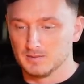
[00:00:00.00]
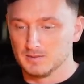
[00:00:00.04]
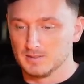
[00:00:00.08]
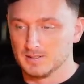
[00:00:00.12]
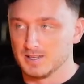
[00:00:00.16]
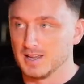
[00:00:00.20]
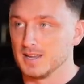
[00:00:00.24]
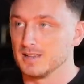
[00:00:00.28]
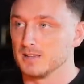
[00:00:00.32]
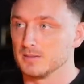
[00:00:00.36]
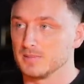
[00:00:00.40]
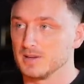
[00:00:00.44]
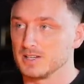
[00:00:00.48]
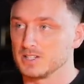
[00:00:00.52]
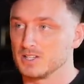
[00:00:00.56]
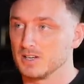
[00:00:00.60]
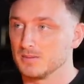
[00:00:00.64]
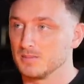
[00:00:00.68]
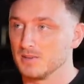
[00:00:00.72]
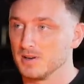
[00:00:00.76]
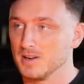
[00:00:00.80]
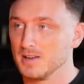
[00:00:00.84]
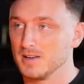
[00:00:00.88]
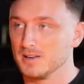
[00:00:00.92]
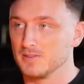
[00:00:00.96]
get in the best shape
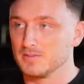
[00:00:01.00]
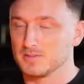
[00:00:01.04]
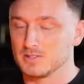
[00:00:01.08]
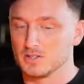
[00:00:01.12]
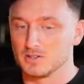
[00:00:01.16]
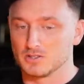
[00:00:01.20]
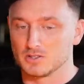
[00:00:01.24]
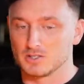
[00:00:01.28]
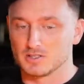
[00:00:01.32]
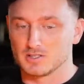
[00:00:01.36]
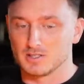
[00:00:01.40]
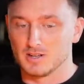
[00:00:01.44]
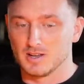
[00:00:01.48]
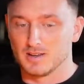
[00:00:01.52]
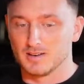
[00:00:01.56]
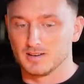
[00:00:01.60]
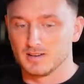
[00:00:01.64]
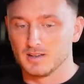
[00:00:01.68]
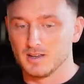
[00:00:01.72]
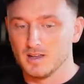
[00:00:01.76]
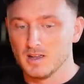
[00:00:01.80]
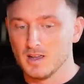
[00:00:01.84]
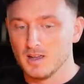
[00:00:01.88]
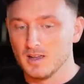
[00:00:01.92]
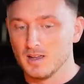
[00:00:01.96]
of my life. So it's just
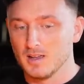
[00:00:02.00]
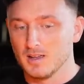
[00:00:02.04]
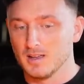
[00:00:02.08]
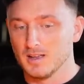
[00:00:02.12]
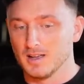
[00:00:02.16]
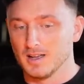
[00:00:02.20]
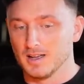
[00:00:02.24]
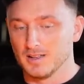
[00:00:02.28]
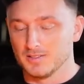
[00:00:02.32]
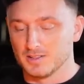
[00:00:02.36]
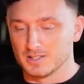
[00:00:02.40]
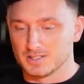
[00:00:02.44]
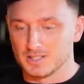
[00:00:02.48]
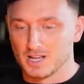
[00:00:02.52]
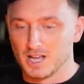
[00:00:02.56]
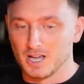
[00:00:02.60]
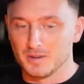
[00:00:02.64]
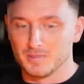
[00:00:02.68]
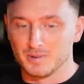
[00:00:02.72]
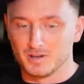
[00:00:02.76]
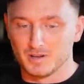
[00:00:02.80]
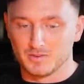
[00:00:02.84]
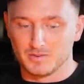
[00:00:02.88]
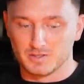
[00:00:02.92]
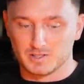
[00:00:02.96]
like at the
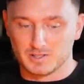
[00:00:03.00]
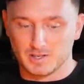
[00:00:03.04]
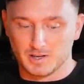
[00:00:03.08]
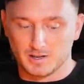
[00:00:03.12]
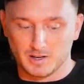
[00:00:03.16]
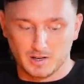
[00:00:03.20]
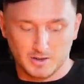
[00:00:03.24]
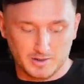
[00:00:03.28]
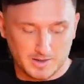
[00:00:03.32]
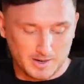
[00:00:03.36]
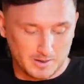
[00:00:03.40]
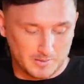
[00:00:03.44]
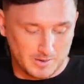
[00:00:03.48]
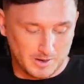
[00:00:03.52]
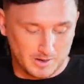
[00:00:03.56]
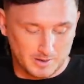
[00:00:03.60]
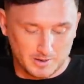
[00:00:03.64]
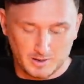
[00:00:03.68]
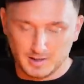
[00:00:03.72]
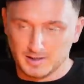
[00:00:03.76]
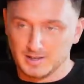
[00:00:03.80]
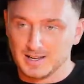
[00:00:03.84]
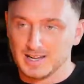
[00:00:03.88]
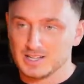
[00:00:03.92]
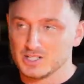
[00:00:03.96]
timing of it's like, okay, well,
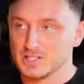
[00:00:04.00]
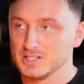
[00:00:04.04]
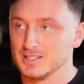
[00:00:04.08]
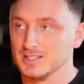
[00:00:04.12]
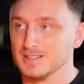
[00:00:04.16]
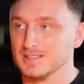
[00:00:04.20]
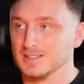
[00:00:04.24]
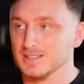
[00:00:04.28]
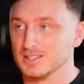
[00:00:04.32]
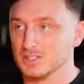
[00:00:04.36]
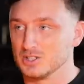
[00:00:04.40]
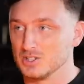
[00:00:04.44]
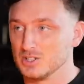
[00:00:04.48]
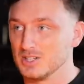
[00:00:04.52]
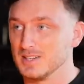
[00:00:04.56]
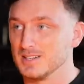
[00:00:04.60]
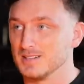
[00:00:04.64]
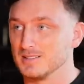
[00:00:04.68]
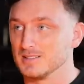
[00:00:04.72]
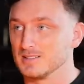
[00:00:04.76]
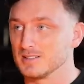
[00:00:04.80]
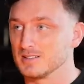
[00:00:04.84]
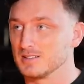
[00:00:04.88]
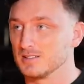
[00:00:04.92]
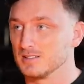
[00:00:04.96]
I actually need these
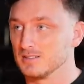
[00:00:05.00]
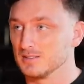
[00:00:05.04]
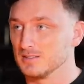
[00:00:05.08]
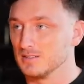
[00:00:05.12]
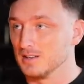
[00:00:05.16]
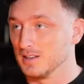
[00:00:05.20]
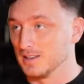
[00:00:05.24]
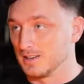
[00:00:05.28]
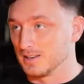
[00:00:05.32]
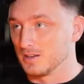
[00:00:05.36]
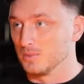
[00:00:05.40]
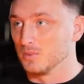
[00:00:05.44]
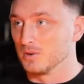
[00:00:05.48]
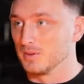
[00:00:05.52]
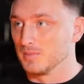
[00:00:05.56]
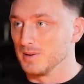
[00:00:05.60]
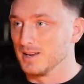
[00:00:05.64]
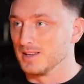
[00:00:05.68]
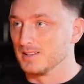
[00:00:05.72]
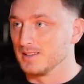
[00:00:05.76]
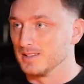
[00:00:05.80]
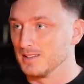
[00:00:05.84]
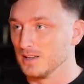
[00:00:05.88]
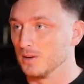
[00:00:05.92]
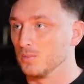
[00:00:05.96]
jeans. Like, I want to
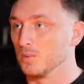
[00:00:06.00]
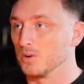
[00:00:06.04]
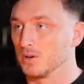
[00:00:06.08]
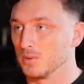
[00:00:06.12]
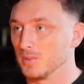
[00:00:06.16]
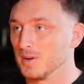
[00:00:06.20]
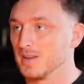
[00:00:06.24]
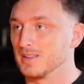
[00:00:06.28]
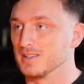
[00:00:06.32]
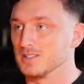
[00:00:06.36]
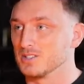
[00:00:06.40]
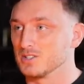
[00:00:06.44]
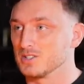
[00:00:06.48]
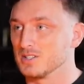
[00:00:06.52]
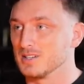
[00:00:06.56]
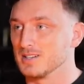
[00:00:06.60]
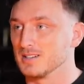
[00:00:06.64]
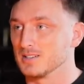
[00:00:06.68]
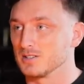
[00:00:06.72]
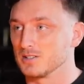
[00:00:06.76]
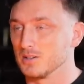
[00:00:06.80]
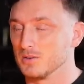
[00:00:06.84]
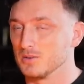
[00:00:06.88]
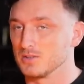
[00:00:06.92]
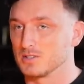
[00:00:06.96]
make the, I want to wear these
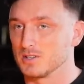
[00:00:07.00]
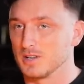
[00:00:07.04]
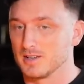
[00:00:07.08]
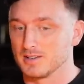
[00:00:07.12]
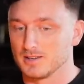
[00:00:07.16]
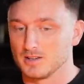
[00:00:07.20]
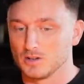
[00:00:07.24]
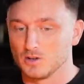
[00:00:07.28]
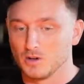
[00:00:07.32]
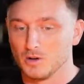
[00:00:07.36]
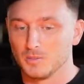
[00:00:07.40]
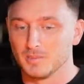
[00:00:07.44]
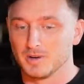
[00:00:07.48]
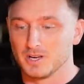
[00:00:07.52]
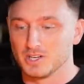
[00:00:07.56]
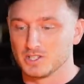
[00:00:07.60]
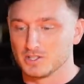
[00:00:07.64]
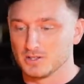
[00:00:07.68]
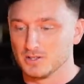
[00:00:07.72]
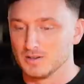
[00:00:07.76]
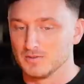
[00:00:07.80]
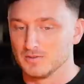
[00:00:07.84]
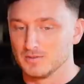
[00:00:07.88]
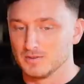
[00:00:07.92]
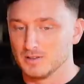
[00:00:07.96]
jeans. So it's like a
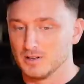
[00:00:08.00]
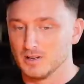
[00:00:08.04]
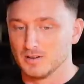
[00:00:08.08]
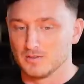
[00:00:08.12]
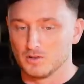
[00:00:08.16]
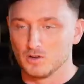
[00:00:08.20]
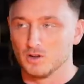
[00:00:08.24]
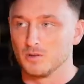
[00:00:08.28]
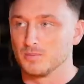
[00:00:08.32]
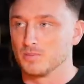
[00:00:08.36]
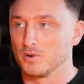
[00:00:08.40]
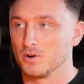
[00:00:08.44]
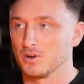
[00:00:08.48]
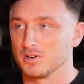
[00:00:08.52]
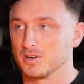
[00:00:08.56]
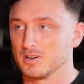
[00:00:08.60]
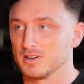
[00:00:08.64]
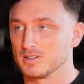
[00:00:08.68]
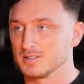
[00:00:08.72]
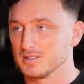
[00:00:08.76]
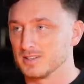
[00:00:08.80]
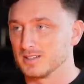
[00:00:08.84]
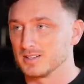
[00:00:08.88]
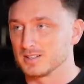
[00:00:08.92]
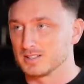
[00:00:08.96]
combination of oh, I've got a
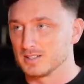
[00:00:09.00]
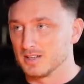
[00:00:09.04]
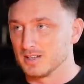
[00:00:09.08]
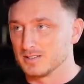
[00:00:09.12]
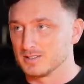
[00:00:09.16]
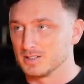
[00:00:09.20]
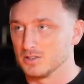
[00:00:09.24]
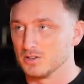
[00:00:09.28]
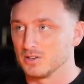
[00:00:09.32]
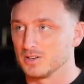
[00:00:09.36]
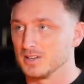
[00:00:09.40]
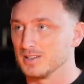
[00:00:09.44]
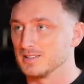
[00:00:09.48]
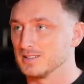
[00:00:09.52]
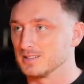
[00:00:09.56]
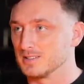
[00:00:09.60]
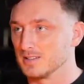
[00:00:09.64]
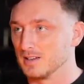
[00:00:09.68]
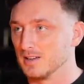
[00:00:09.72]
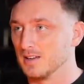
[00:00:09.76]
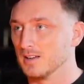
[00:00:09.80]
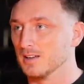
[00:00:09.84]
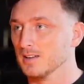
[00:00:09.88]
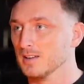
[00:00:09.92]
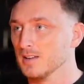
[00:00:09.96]
product, and then I started to look
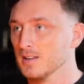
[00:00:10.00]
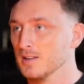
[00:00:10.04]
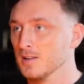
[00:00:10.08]
into,